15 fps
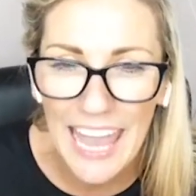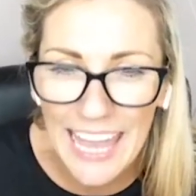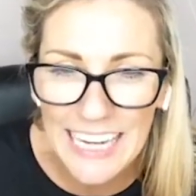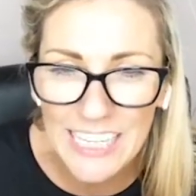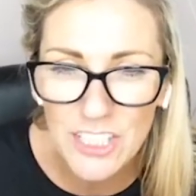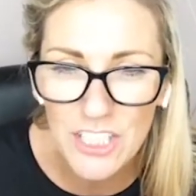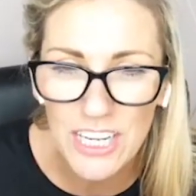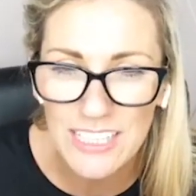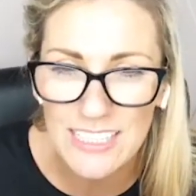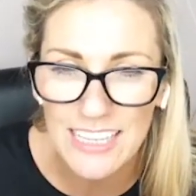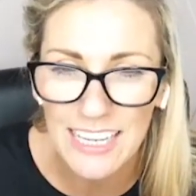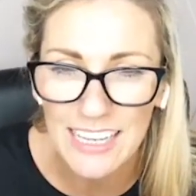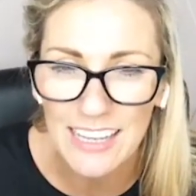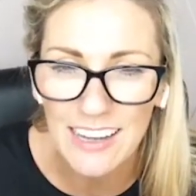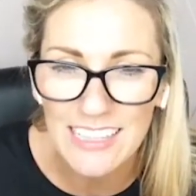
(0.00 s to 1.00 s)

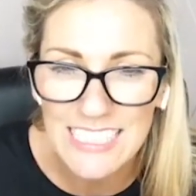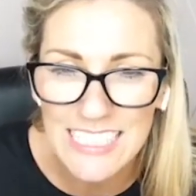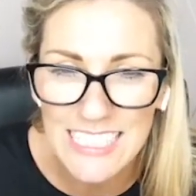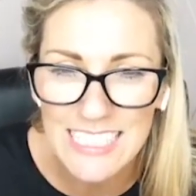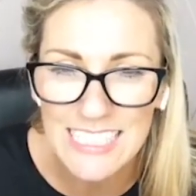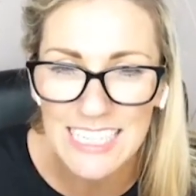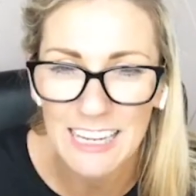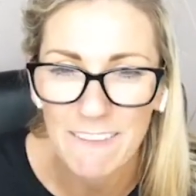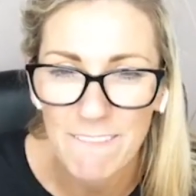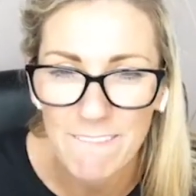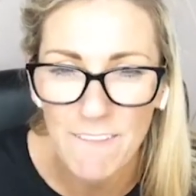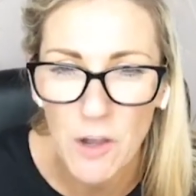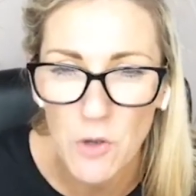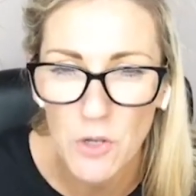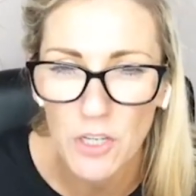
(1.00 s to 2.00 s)
Energetic, artistic,
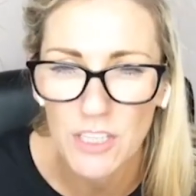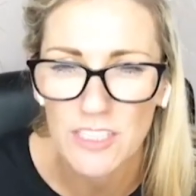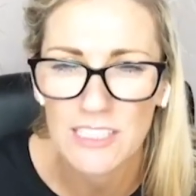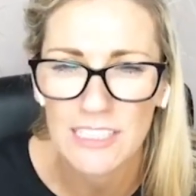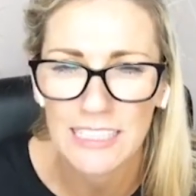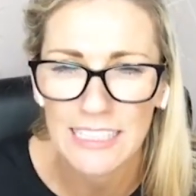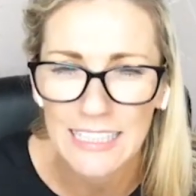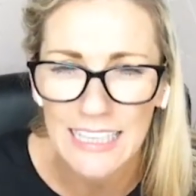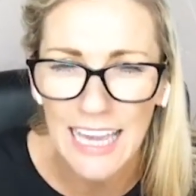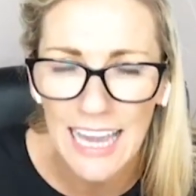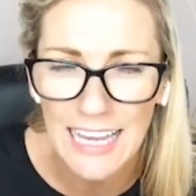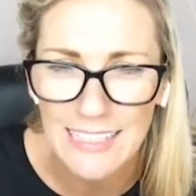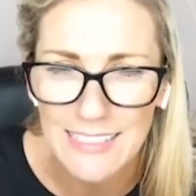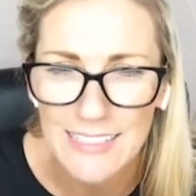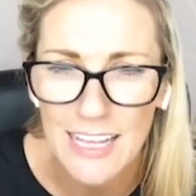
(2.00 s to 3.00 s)
focused,
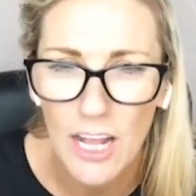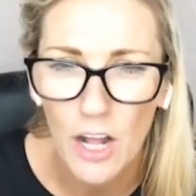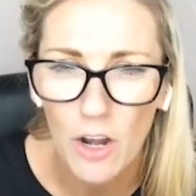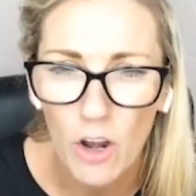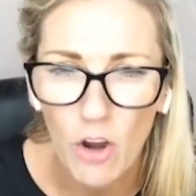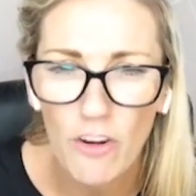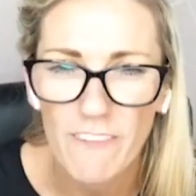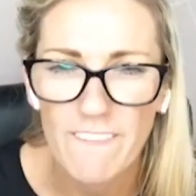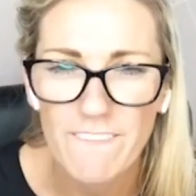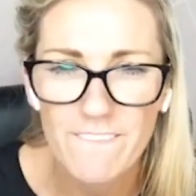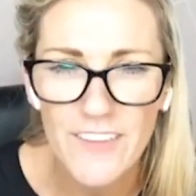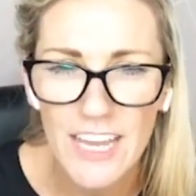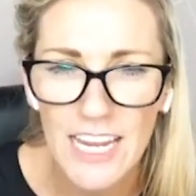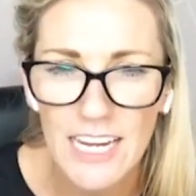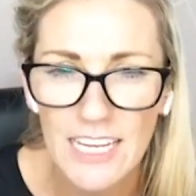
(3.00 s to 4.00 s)
yes. Lauren,
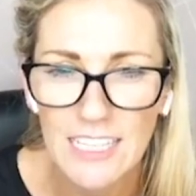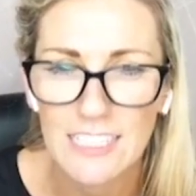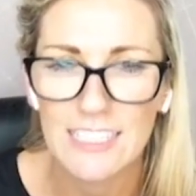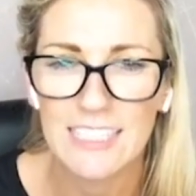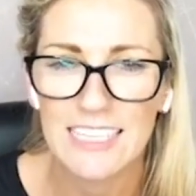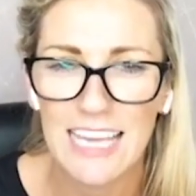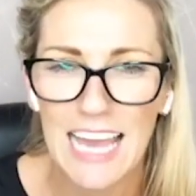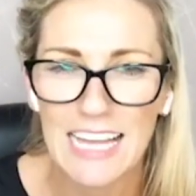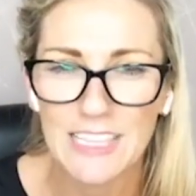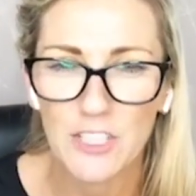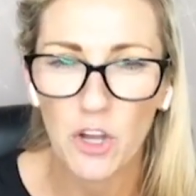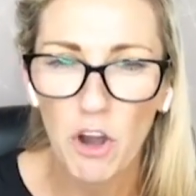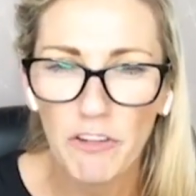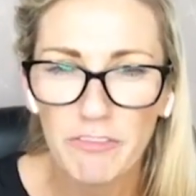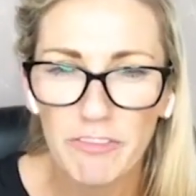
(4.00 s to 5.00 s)
fearless,
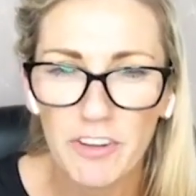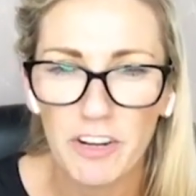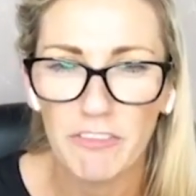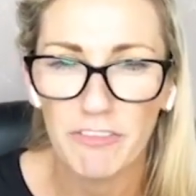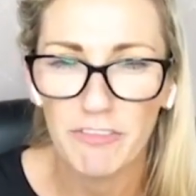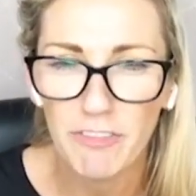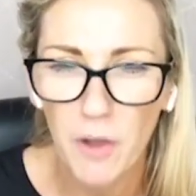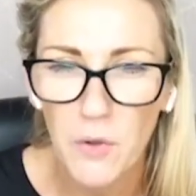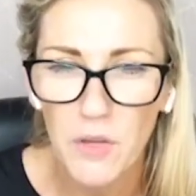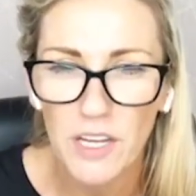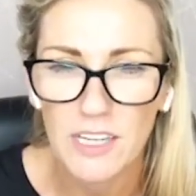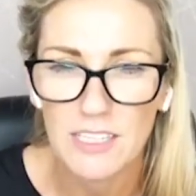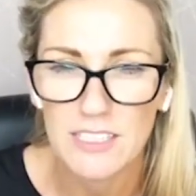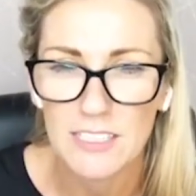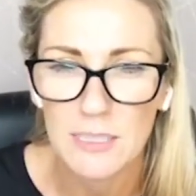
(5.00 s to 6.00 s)
yes. Confident,
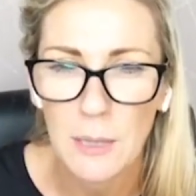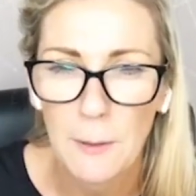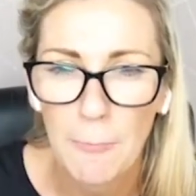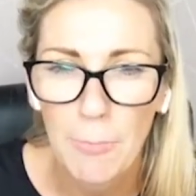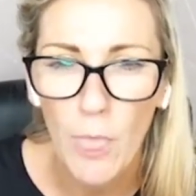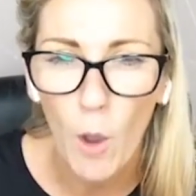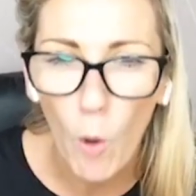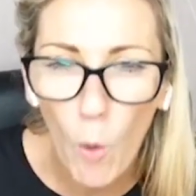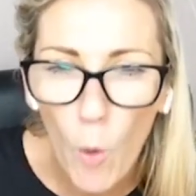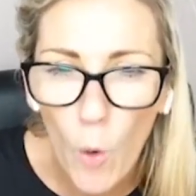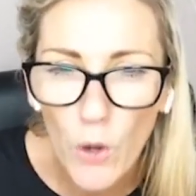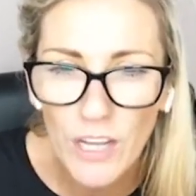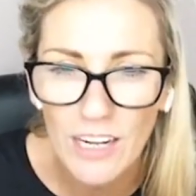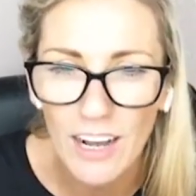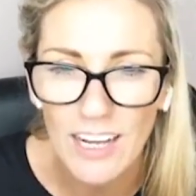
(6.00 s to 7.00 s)
focused,
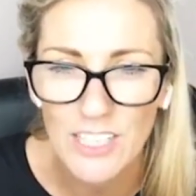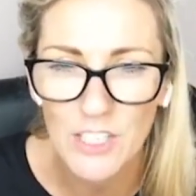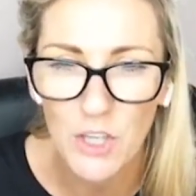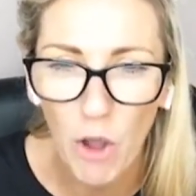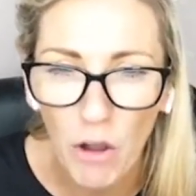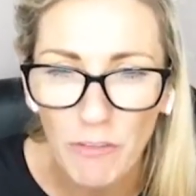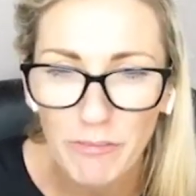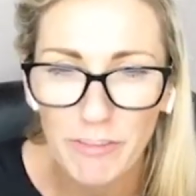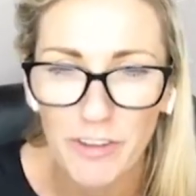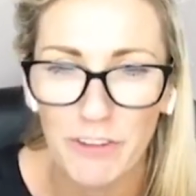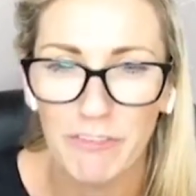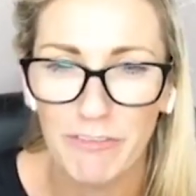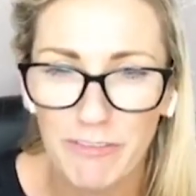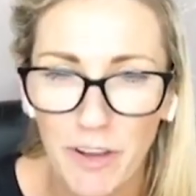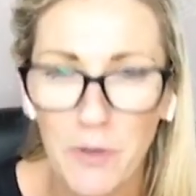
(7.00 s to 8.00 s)
organized,
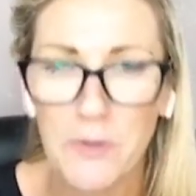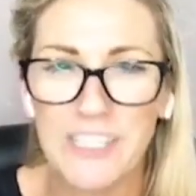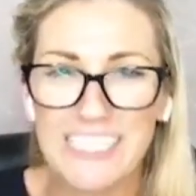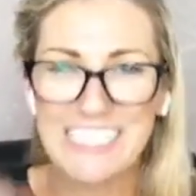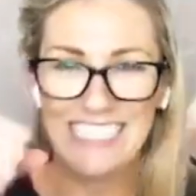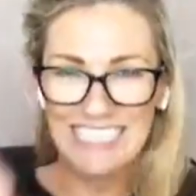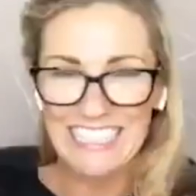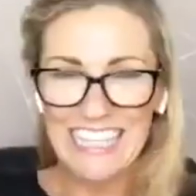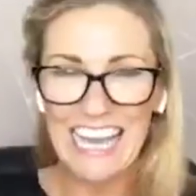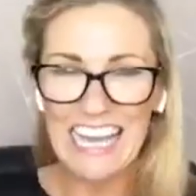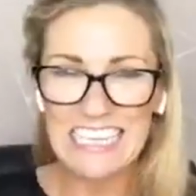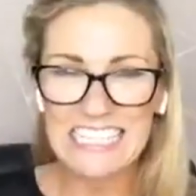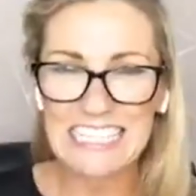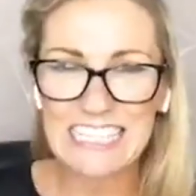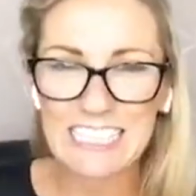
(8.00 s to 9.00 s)
confident, focused,
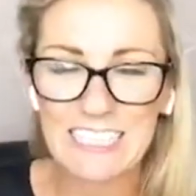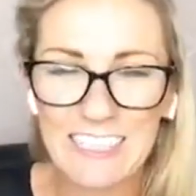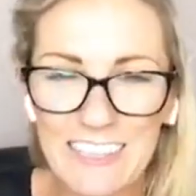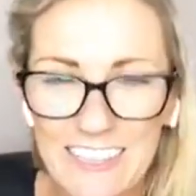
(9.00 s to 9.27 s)
yes.